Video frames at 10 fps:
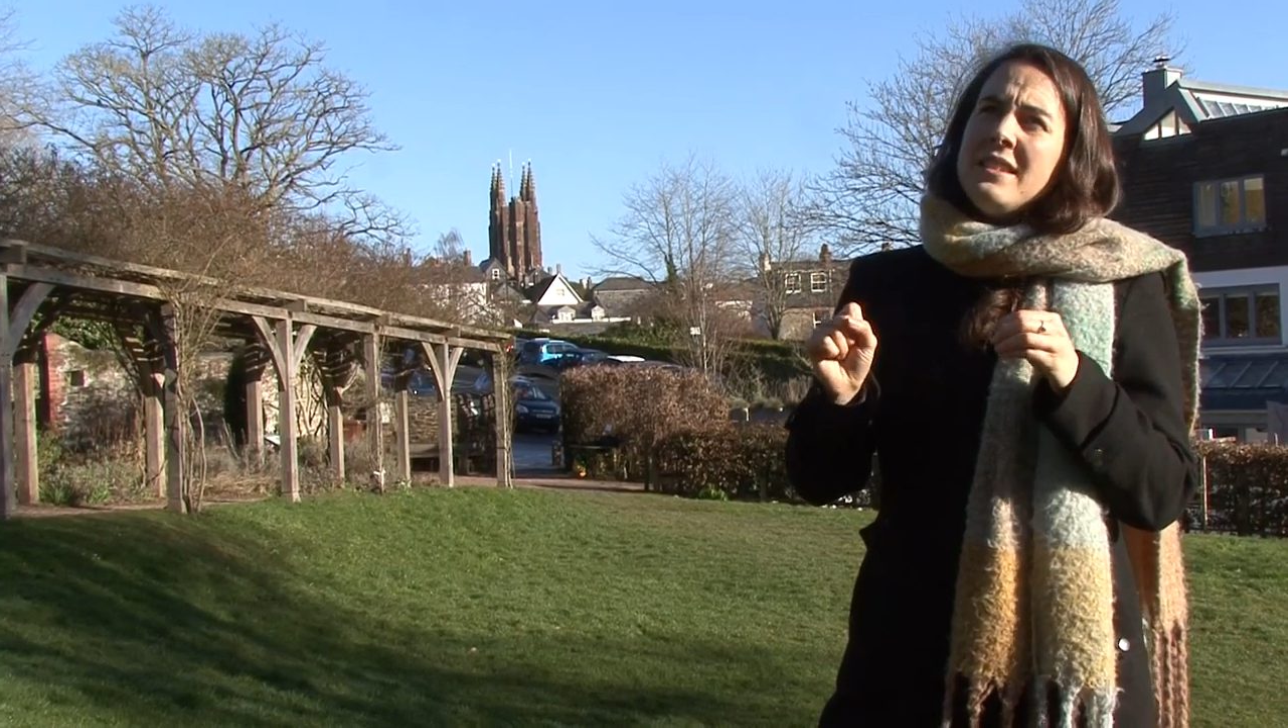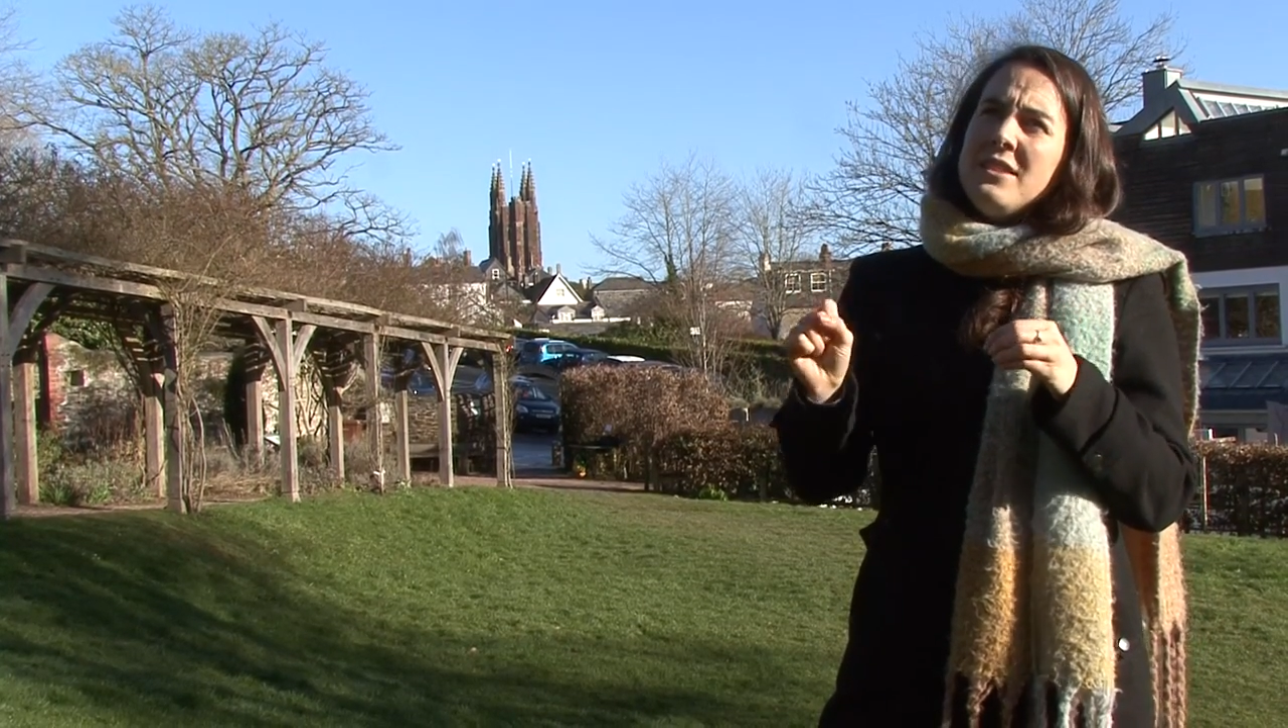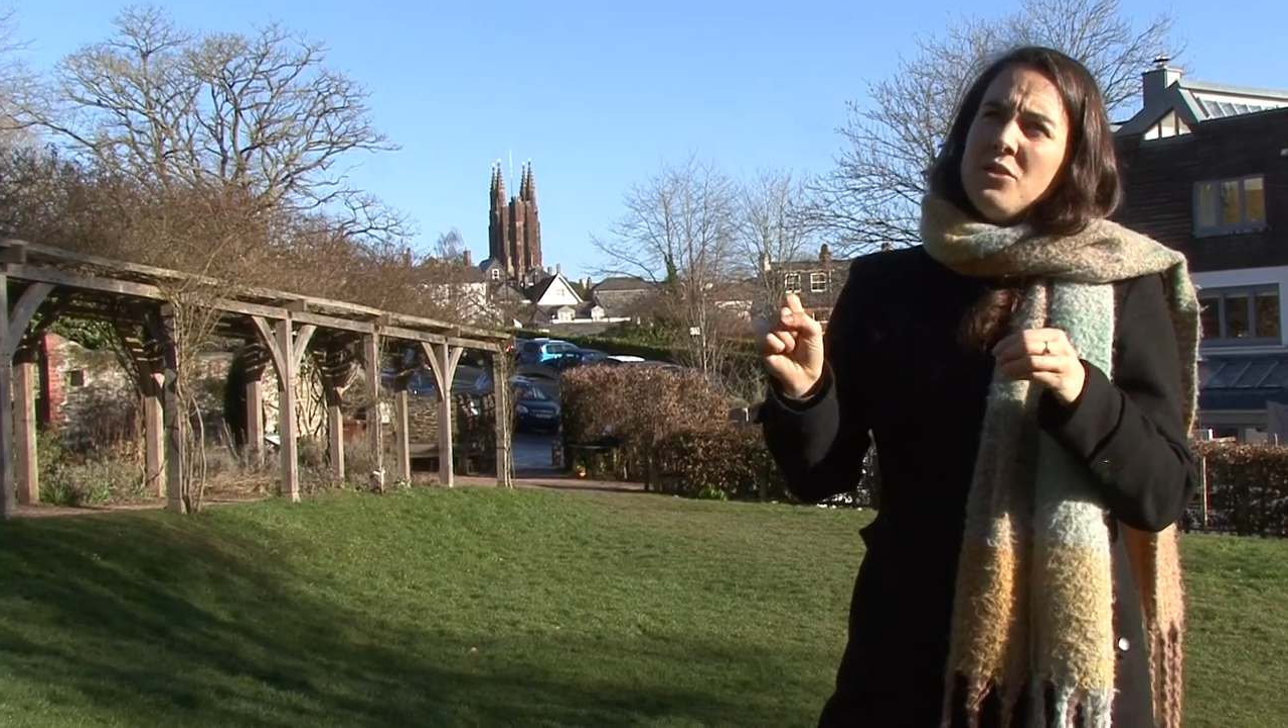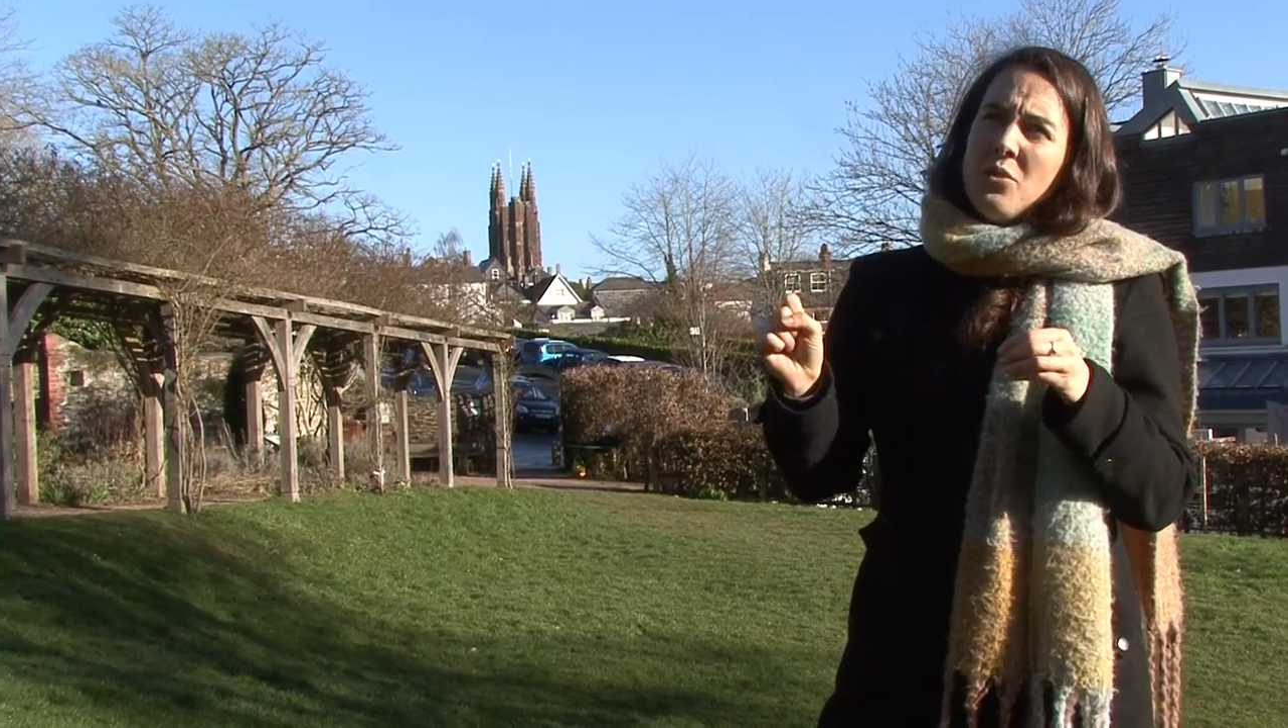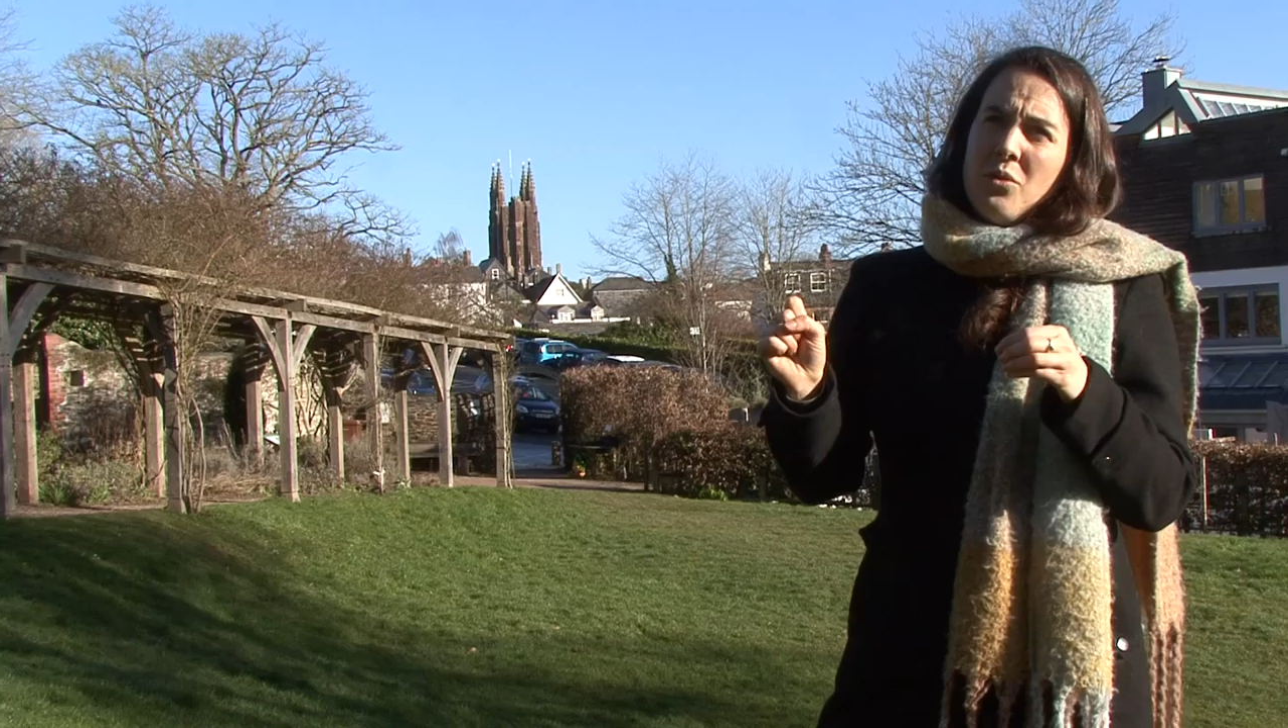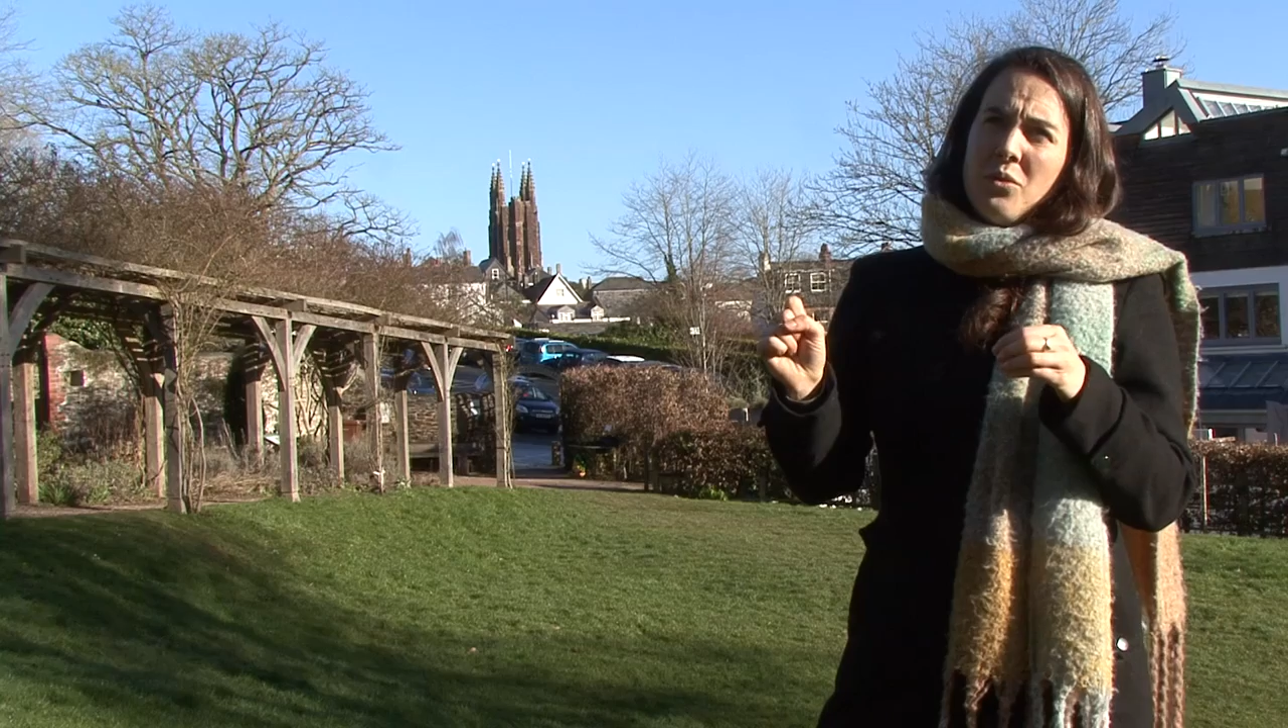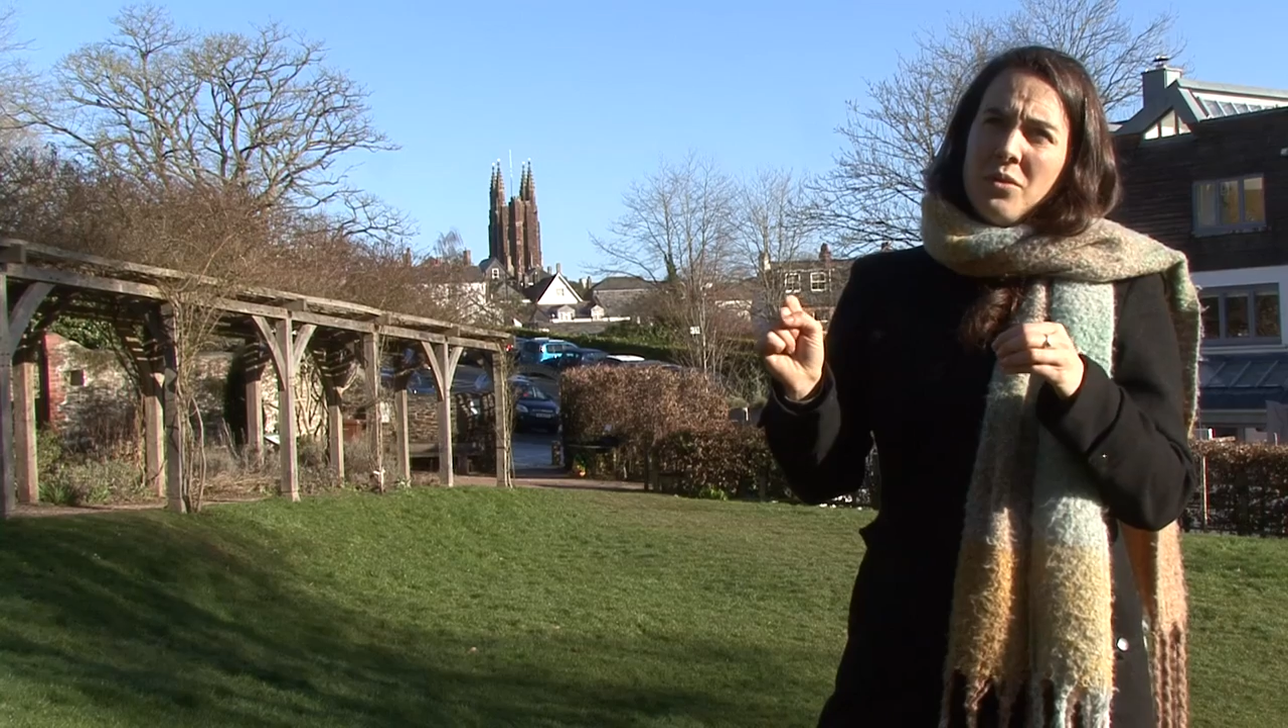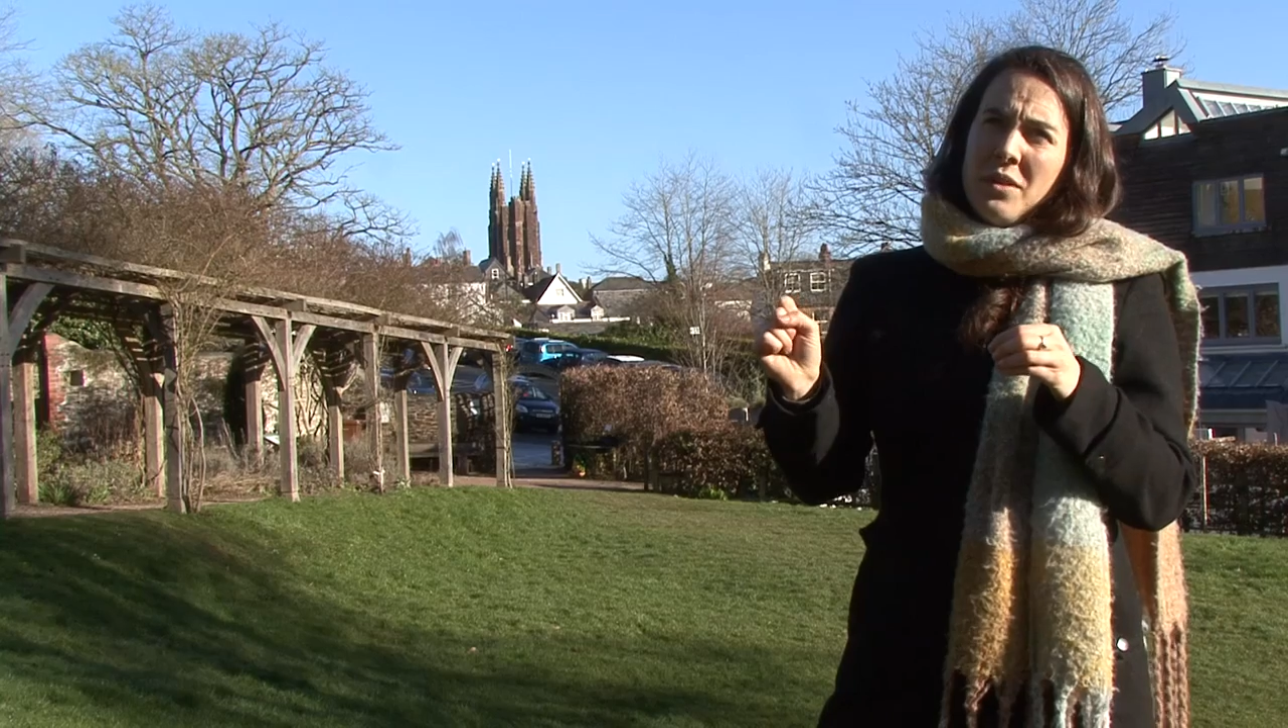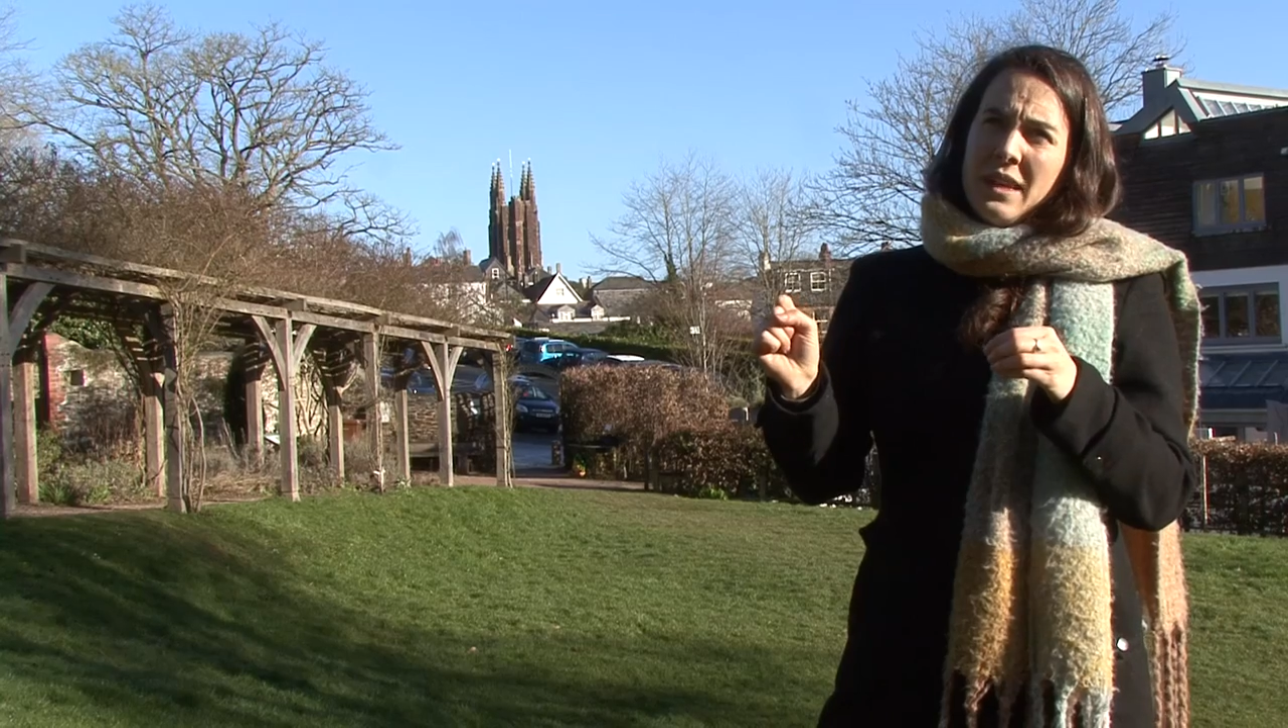is your